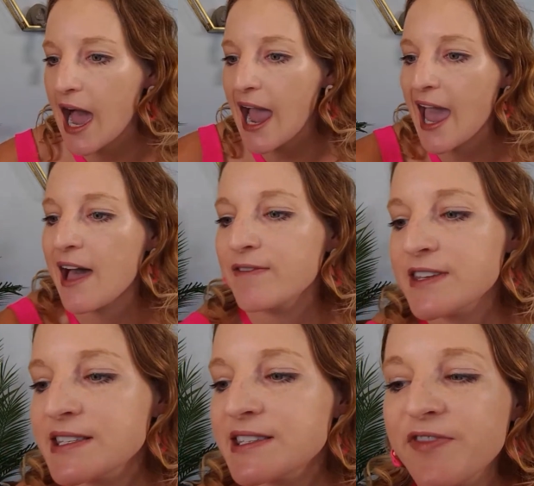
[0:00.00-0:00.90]
I have
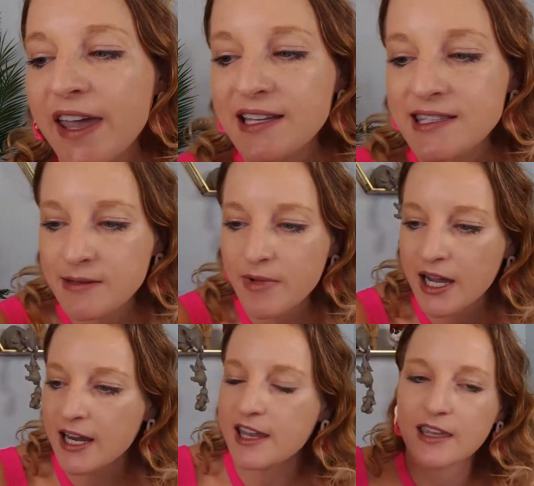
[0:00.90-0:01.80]
this fancy
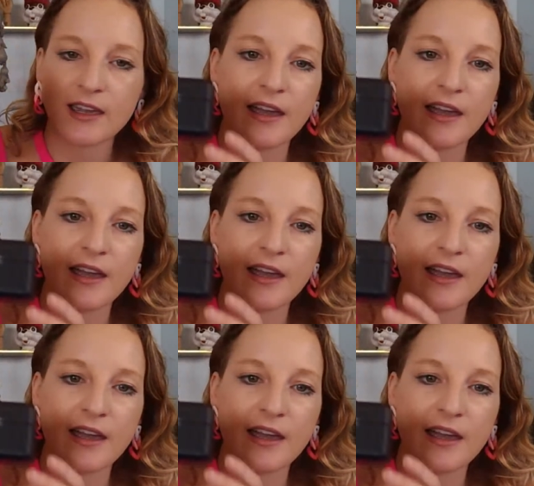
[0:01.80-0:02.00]
mic.